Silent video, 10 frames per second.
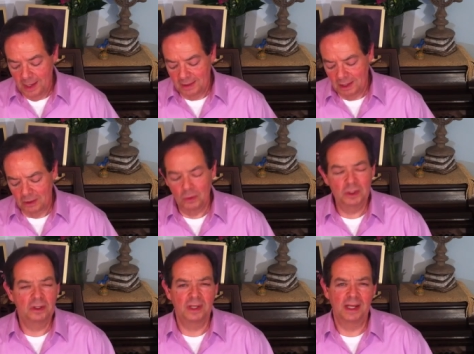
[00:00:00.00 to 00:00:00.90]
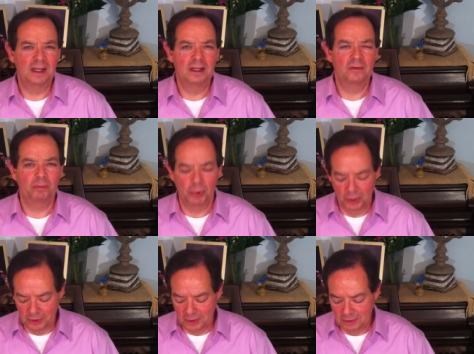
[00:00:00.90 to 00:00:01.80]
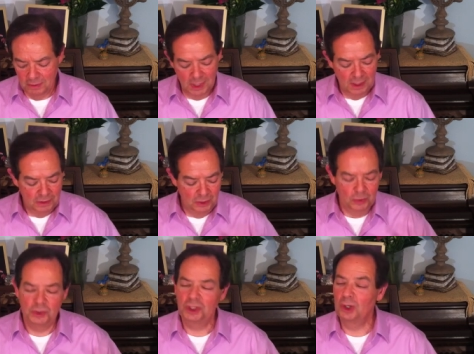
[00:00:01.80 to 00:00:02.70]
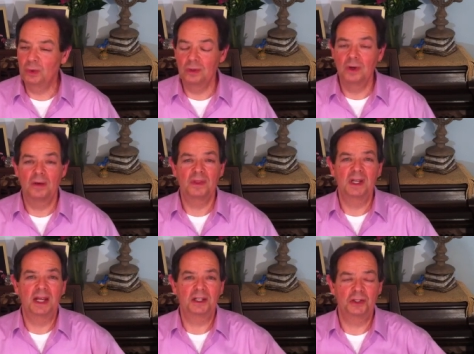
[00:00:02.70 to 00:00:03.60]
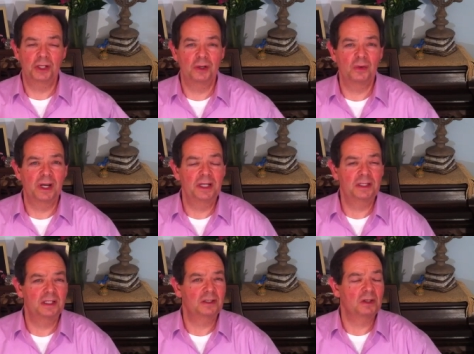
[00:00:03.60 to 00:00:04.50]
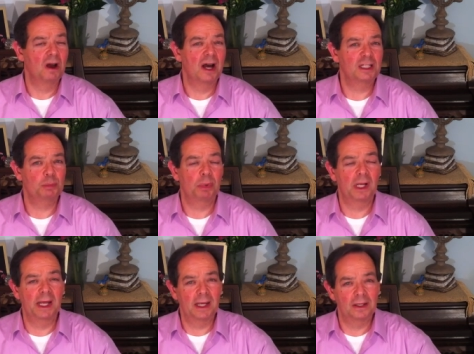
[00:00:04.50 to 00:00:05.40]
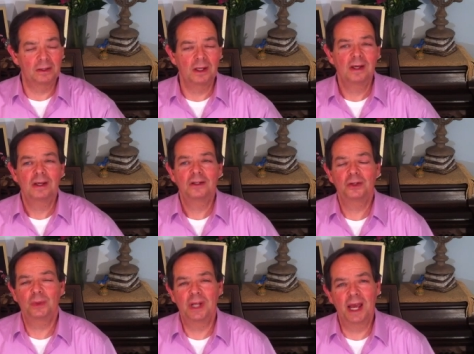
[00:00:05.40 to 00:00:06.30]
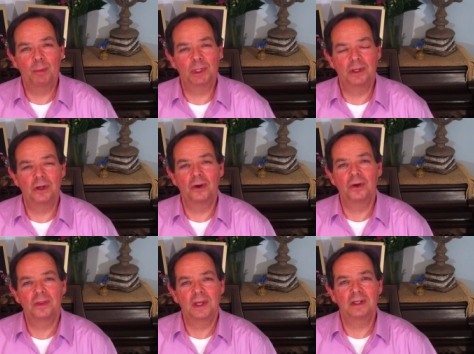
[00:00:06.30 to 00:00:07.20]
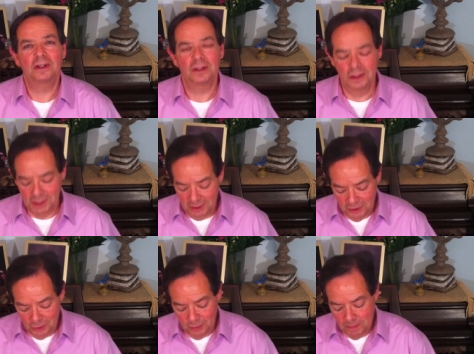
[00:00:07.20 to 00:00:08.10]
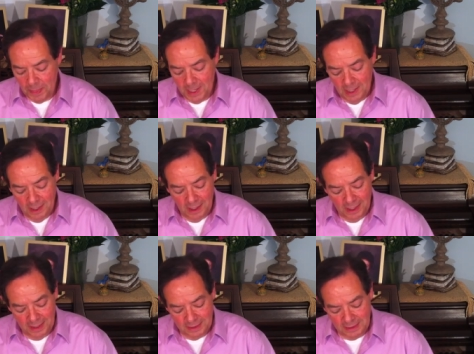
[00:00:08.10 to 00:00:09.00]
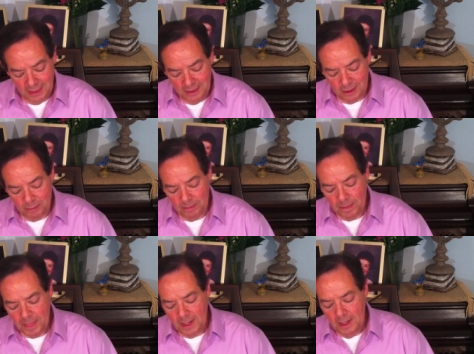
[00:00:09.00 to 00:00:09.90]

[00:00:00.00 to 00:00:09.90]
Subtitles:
Not only do they give birth to children of the next generation, it's God's plan to inhabit the earth and to continue his kingdom.